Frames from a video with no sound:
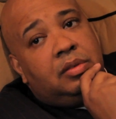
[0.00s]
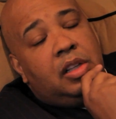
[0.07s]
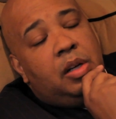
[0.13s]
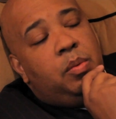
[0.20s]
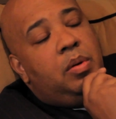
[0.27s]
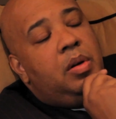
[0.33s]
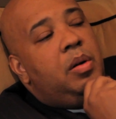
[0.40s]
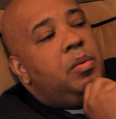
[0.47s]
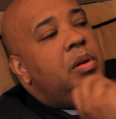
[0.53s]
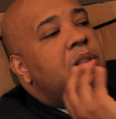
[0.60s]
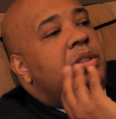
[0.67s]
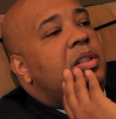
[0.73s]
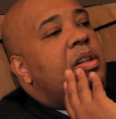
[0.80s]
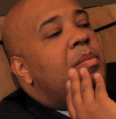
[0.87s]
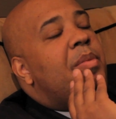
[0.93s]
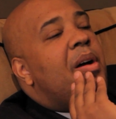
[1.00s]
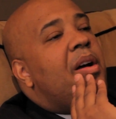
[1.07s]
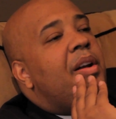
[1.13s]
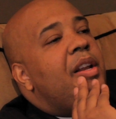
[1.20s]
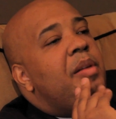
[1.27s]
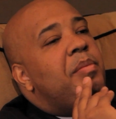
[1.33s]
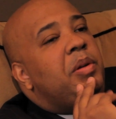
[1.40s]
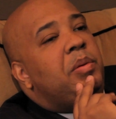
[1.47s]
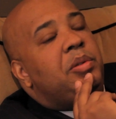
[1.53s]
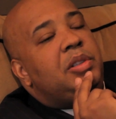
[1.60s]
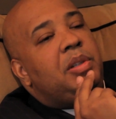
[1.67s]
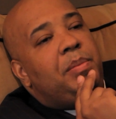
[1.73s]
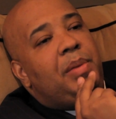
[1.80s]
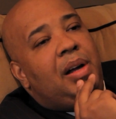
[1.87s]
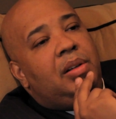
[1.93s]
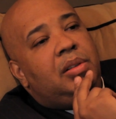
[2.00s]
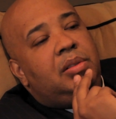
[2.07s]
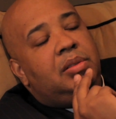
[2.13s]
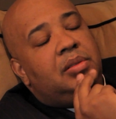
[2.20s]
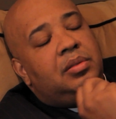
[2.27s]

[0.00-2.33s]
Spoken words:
It wasn't about him, it was about